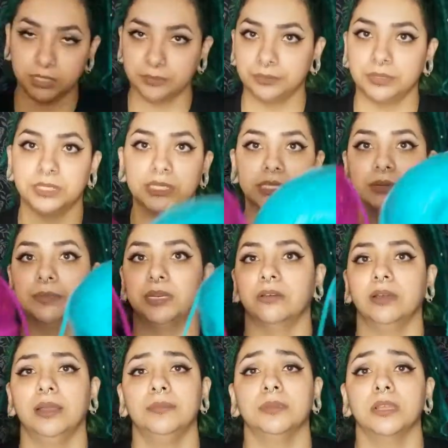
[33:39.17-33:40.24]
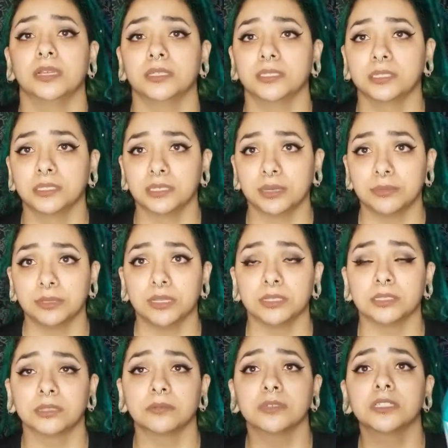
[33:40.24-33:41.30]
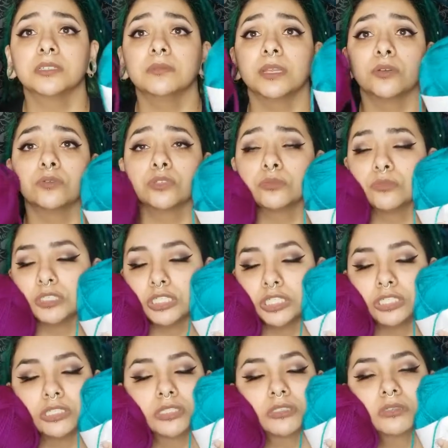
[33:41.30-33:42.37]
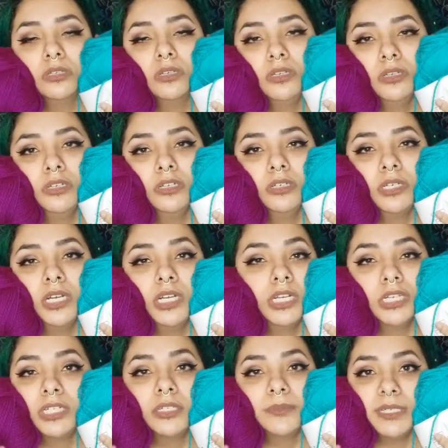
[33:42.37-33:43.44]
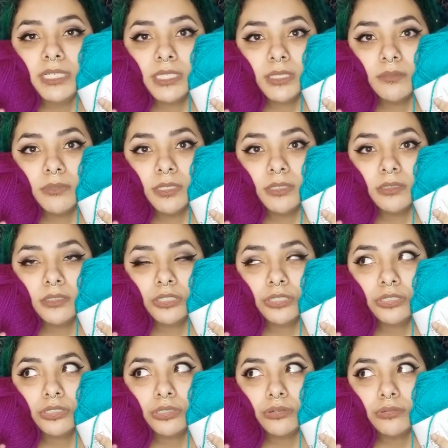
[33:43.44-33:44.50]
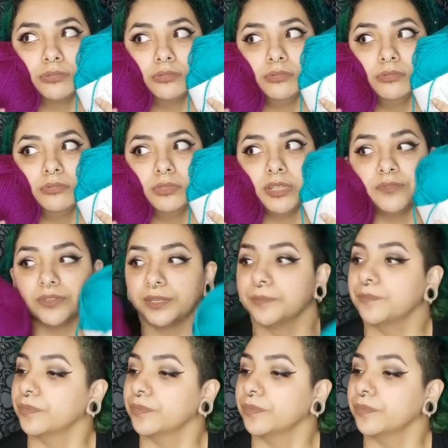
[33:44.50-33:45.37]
Please let me know. I'm lost on what to make with them, and I gotta make something. They're so lovely.